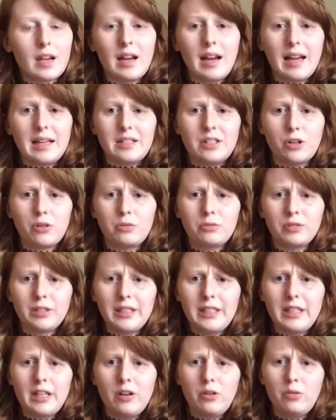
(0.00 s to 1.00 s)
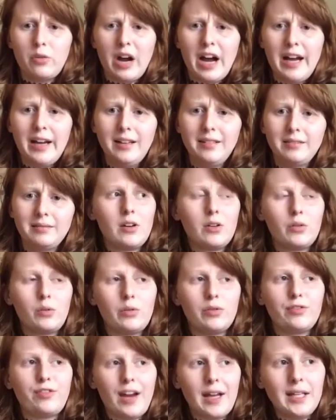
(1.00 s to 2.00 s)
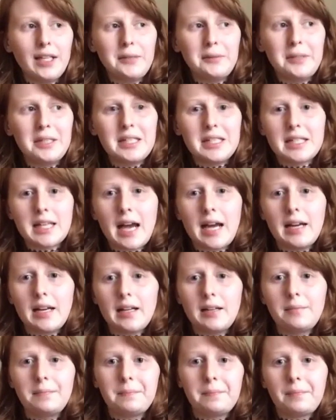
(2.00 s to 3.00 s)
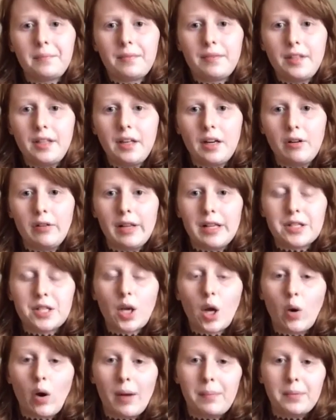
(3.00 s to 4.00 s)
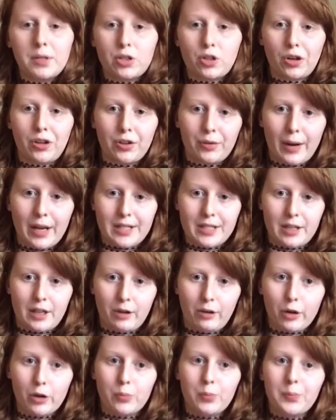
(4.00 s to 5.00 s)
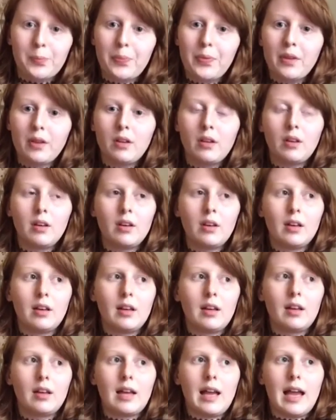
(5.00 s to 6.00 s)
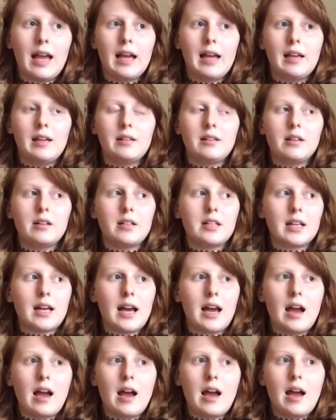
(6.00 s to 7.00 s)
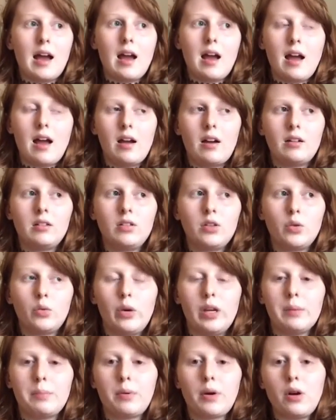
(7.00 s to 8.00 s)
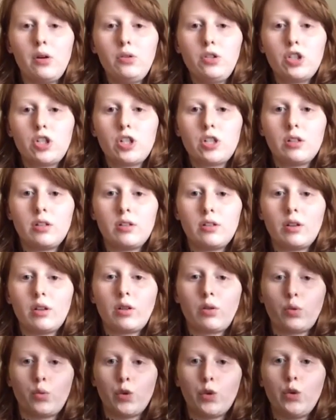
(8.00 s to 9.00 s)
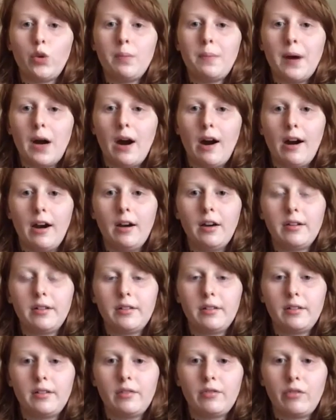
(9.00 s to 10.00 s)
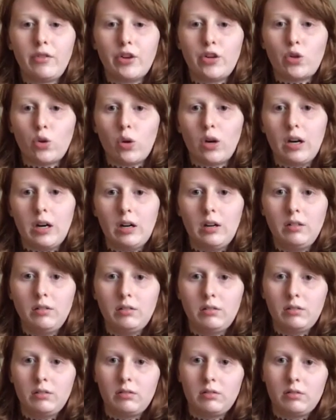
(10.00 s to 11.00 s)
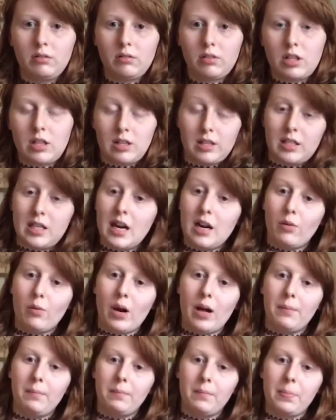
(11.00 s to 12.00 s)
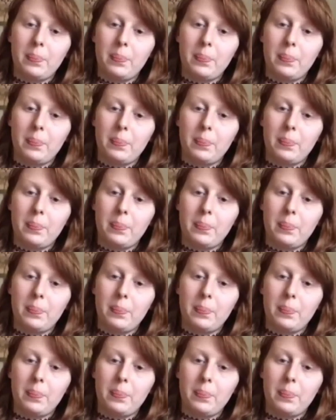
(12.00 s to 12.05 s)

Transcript: I don't really know why. Finally, we decided, let's go up and join the rest of the group. And we approached through the door to the stairwell.